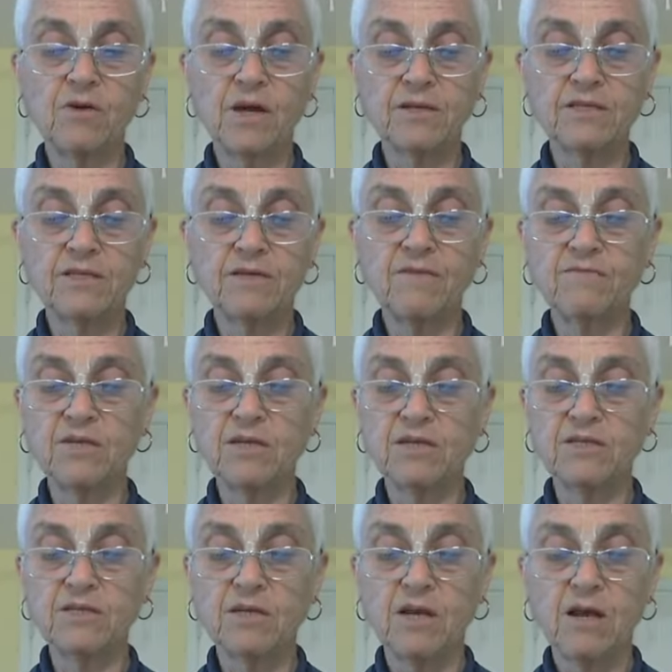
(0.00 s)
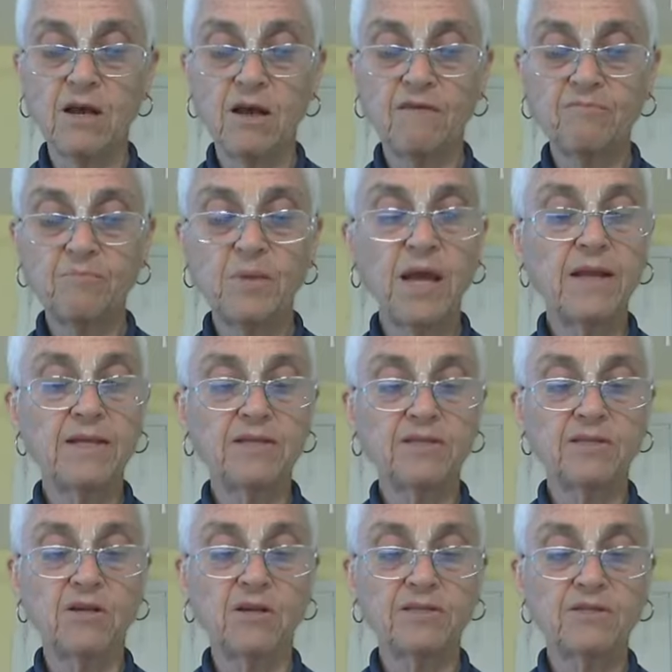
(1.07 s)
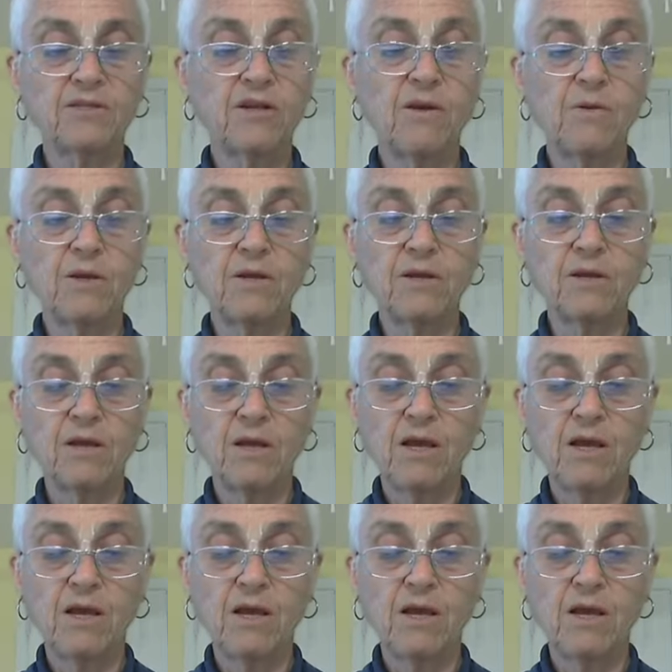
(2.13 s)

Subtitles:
activities of penance and austerity.